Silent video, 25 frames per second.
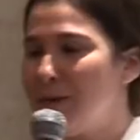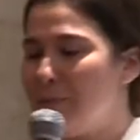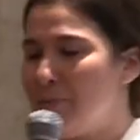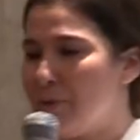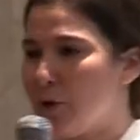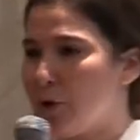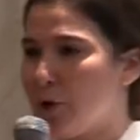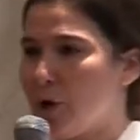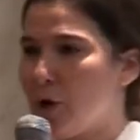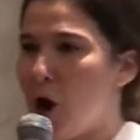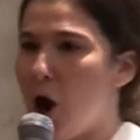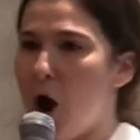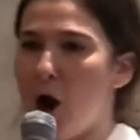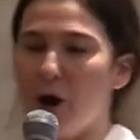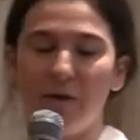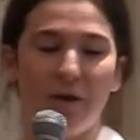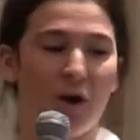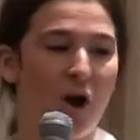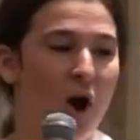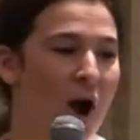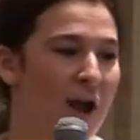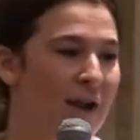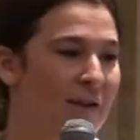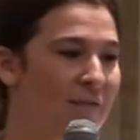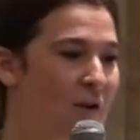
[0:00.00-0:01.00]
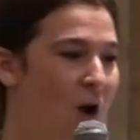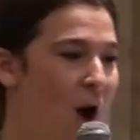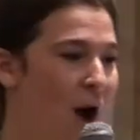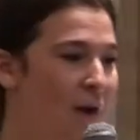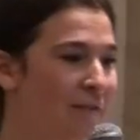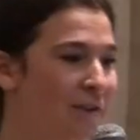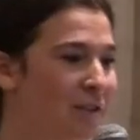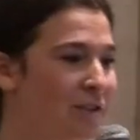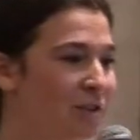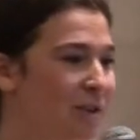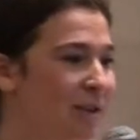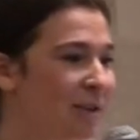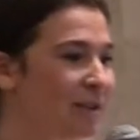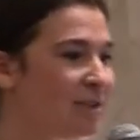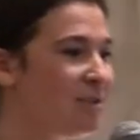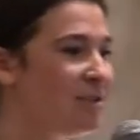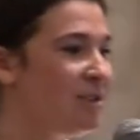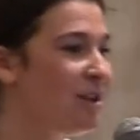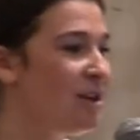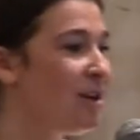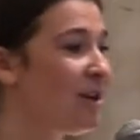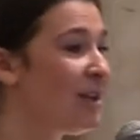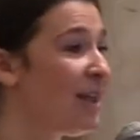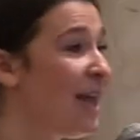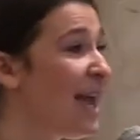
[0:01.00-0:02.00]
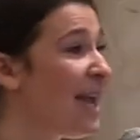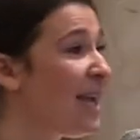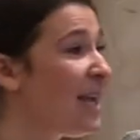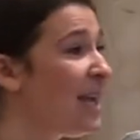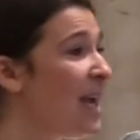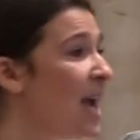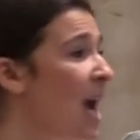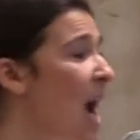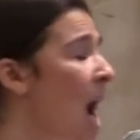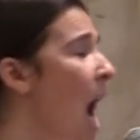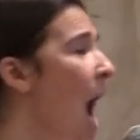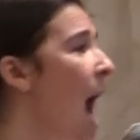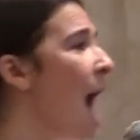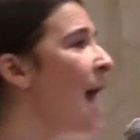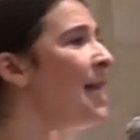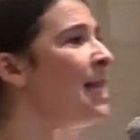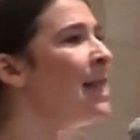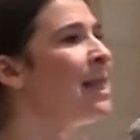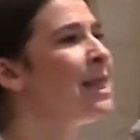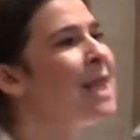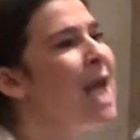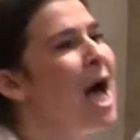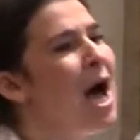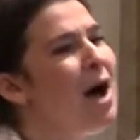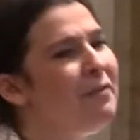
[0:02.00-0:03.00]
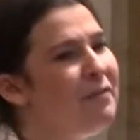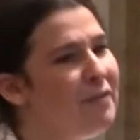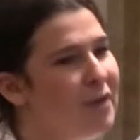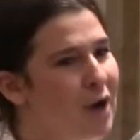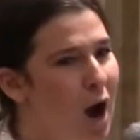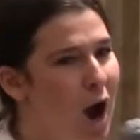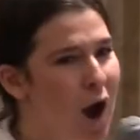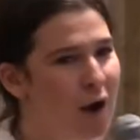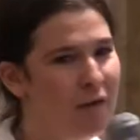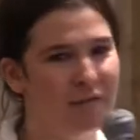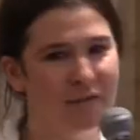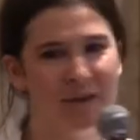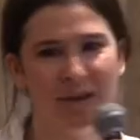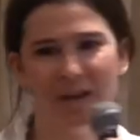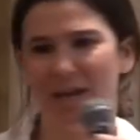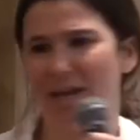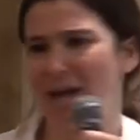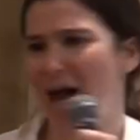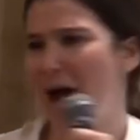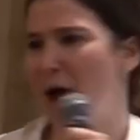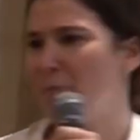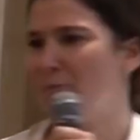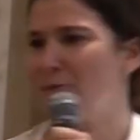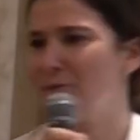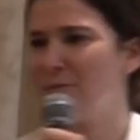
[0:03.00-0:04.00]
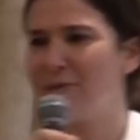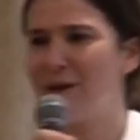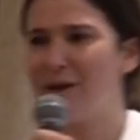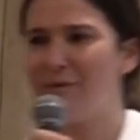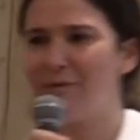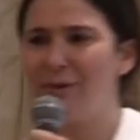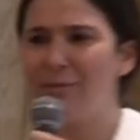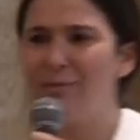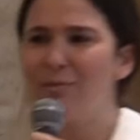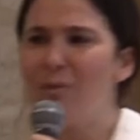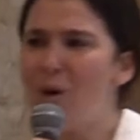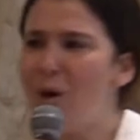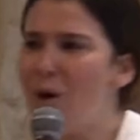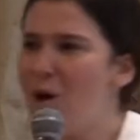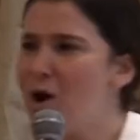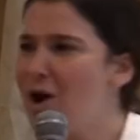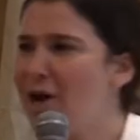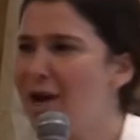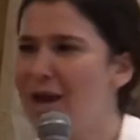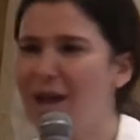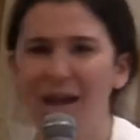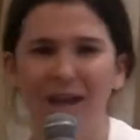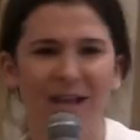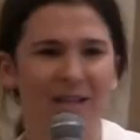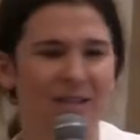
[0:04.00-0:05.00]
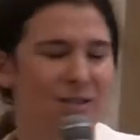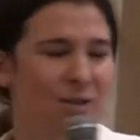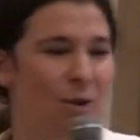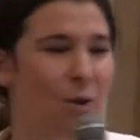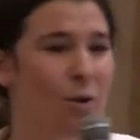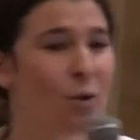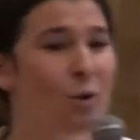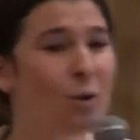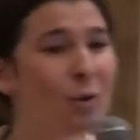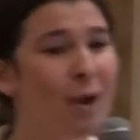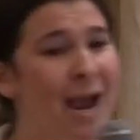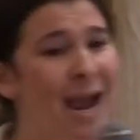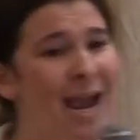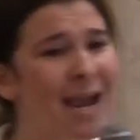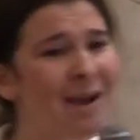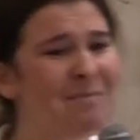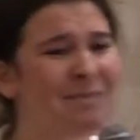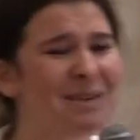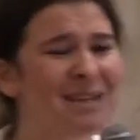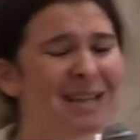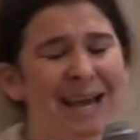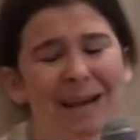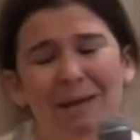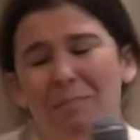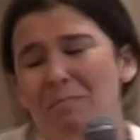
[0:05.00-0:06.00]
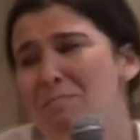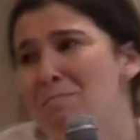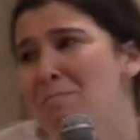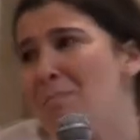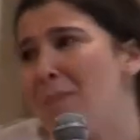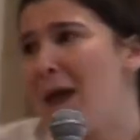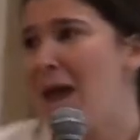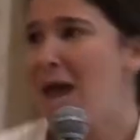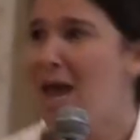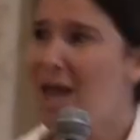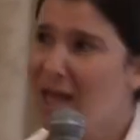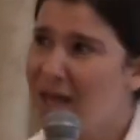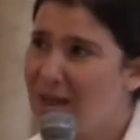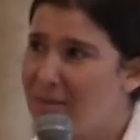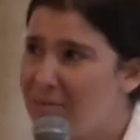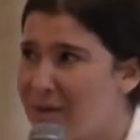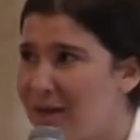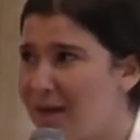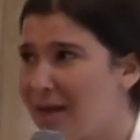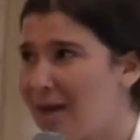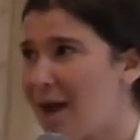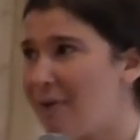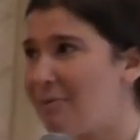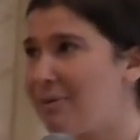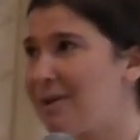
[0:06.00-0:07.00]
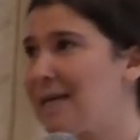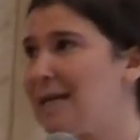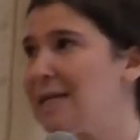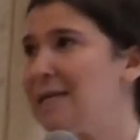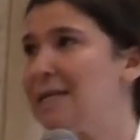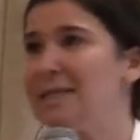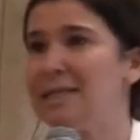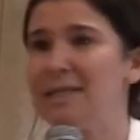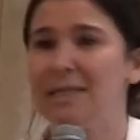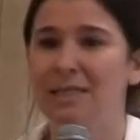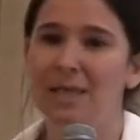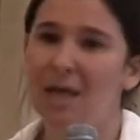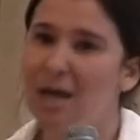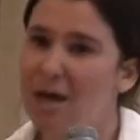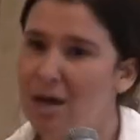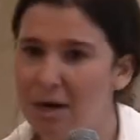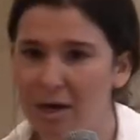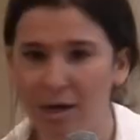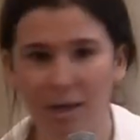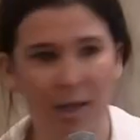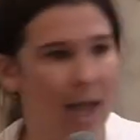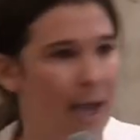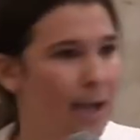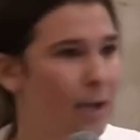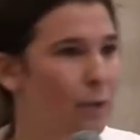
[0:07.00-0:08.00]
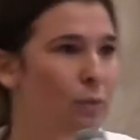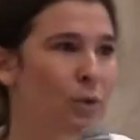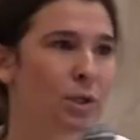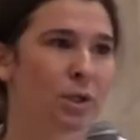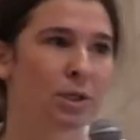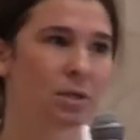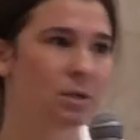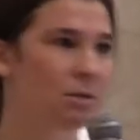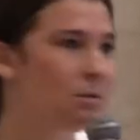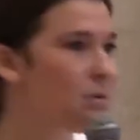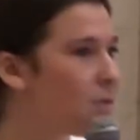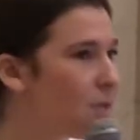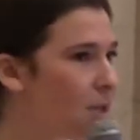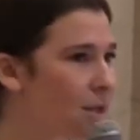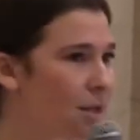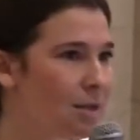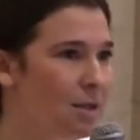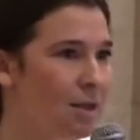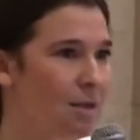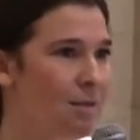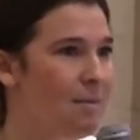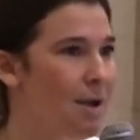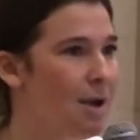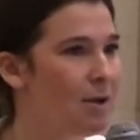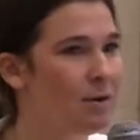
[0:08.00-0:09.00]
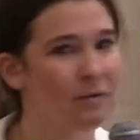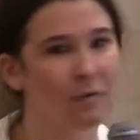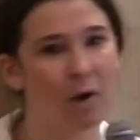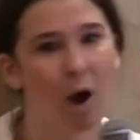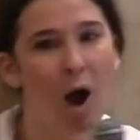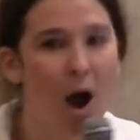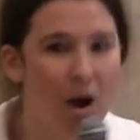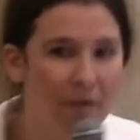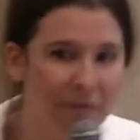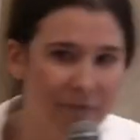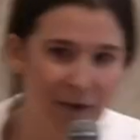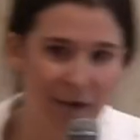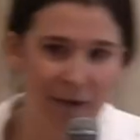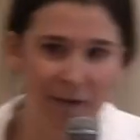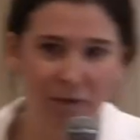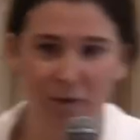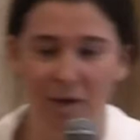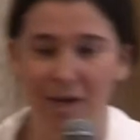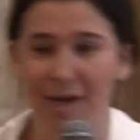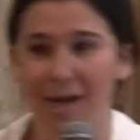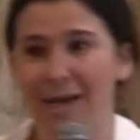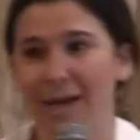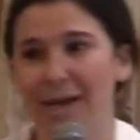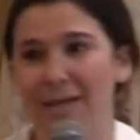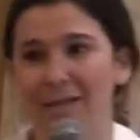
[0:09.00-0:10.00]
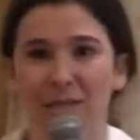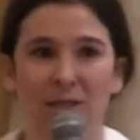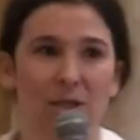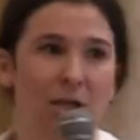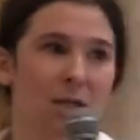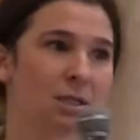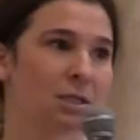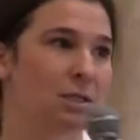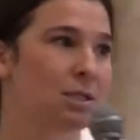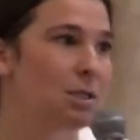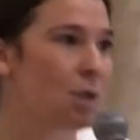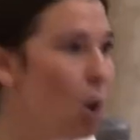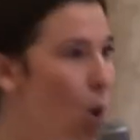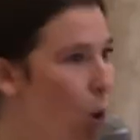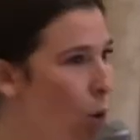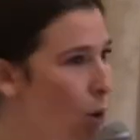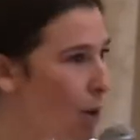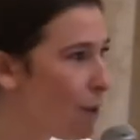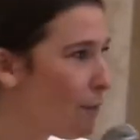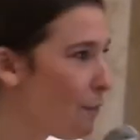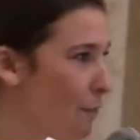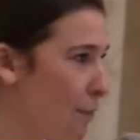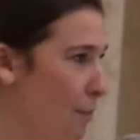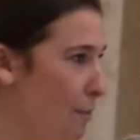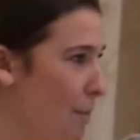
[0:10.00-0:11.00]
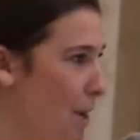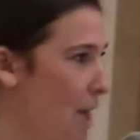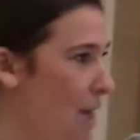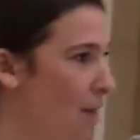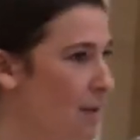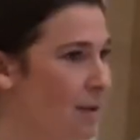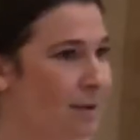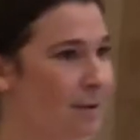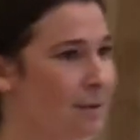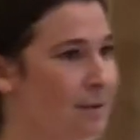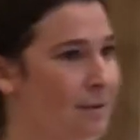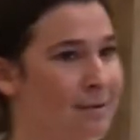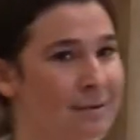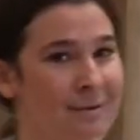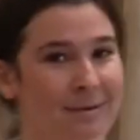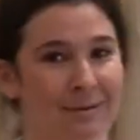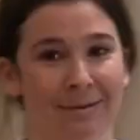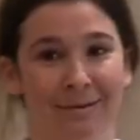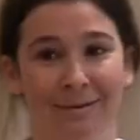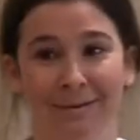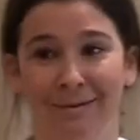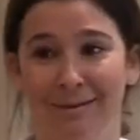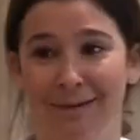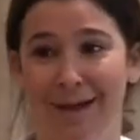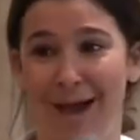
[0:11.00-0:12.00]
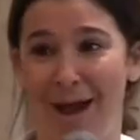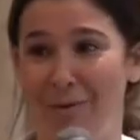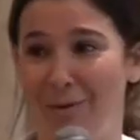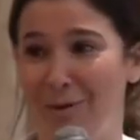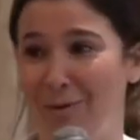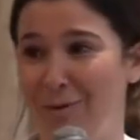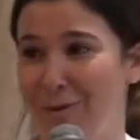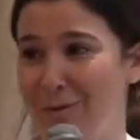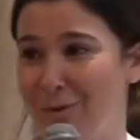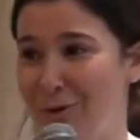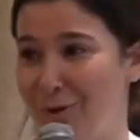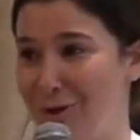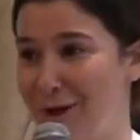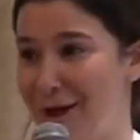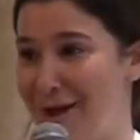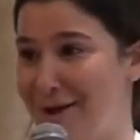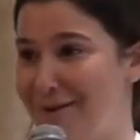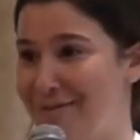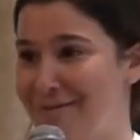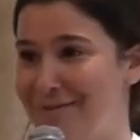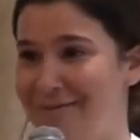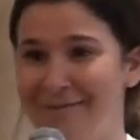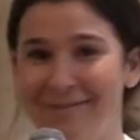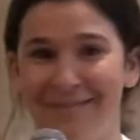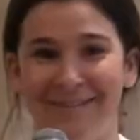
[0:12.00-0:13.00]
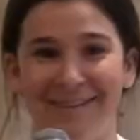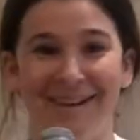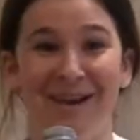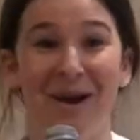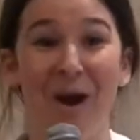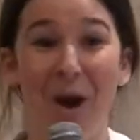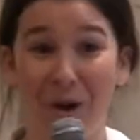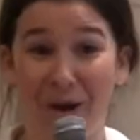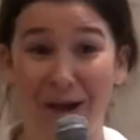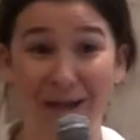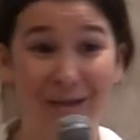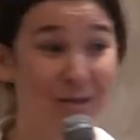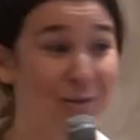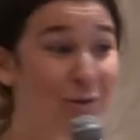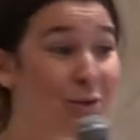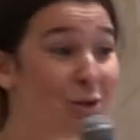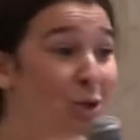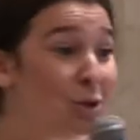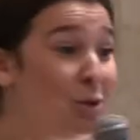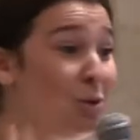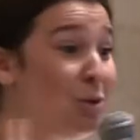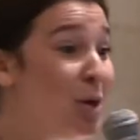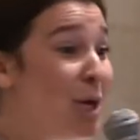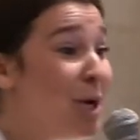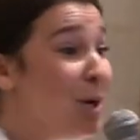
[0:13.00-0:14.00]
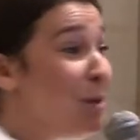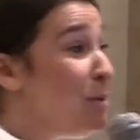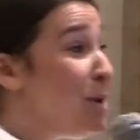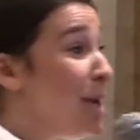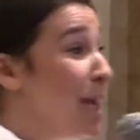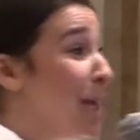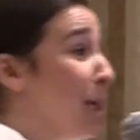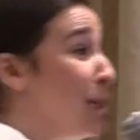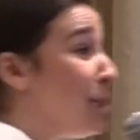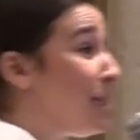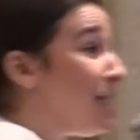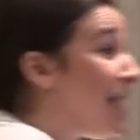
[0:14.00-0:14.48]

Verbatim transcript: people are, are the kind of coffee drinkers that are like, I love coffee, it helps me every morning, it's so great, but like maybe I would consider like reducing the amount of coffee I drink. I guess it's not so good for me. How many people are there? Okay, so you, in the